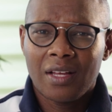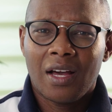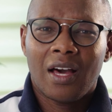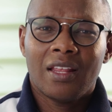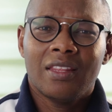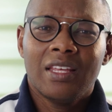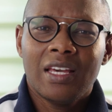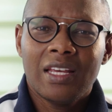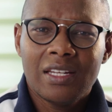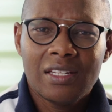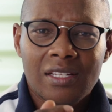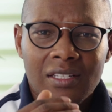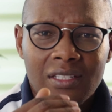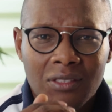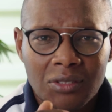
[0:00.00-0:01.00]
and
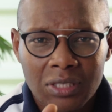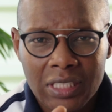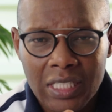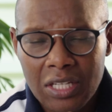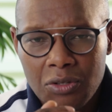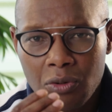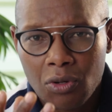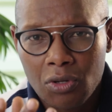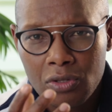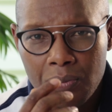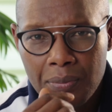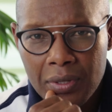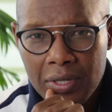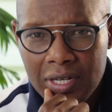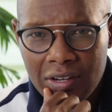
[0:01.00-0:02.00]
then you say you want to
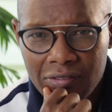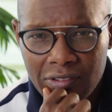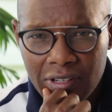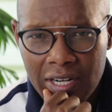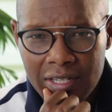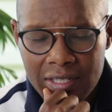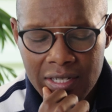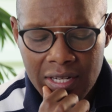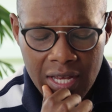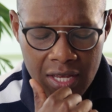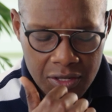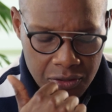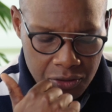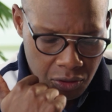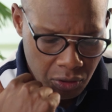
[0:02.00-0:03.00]
build a flat.
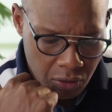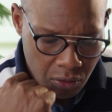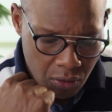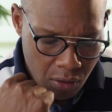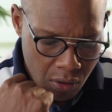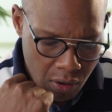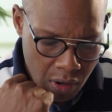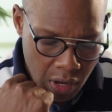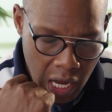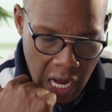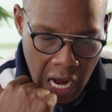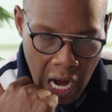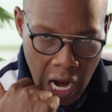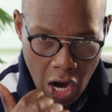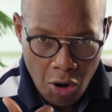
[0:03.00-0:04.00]
You don't know
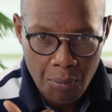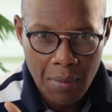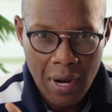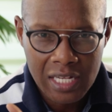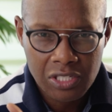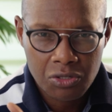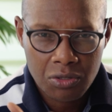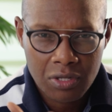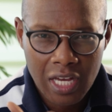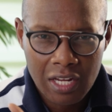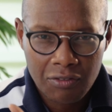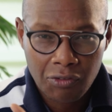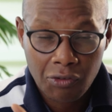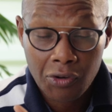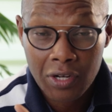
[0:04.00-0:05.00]
how much you get
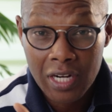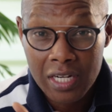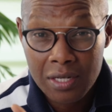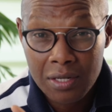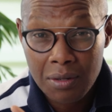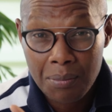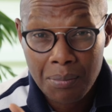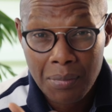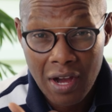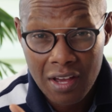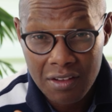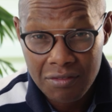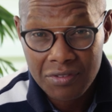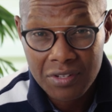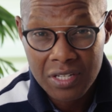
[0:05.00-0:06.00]
for rent per
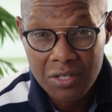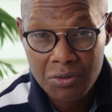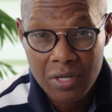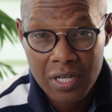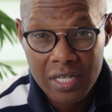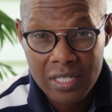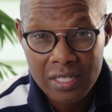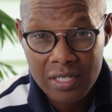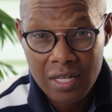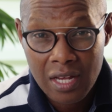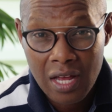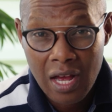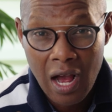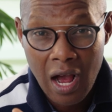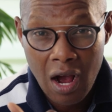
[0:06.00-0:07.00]
every unit,
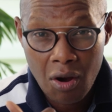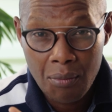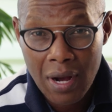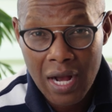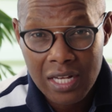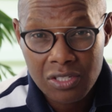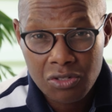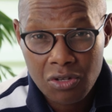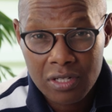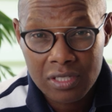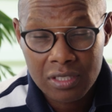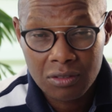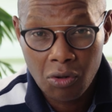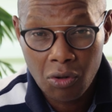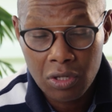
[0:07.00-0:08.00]
how much
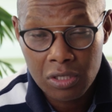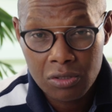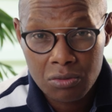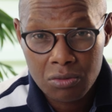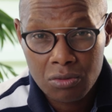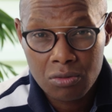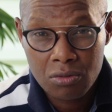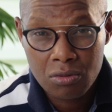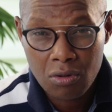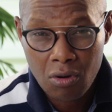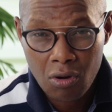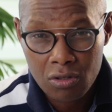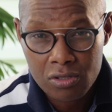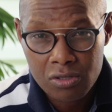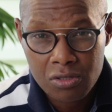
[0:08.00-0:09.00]
it's going to
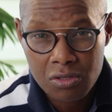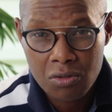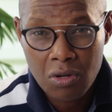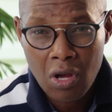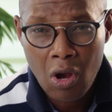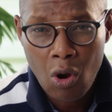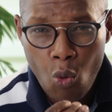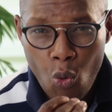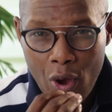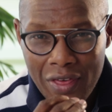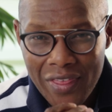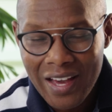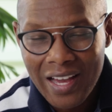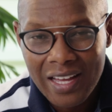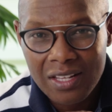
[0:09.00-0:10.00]
cost you,
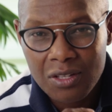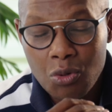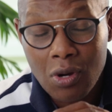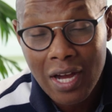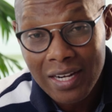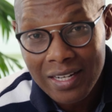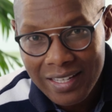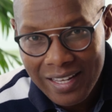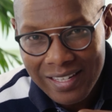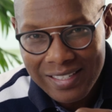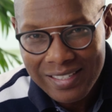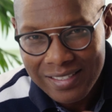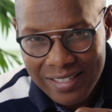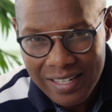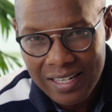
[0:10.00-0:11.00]
whether you can
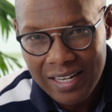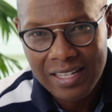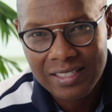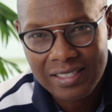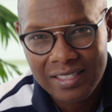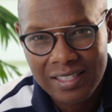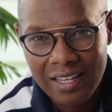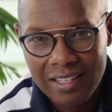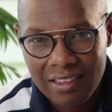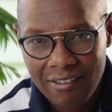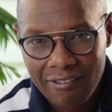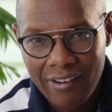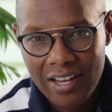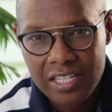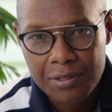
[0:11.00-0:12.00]
get tenants there in the
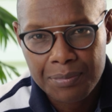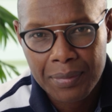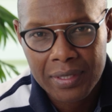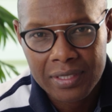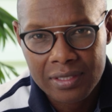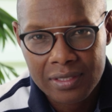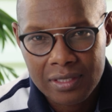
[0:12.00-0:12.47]
first place.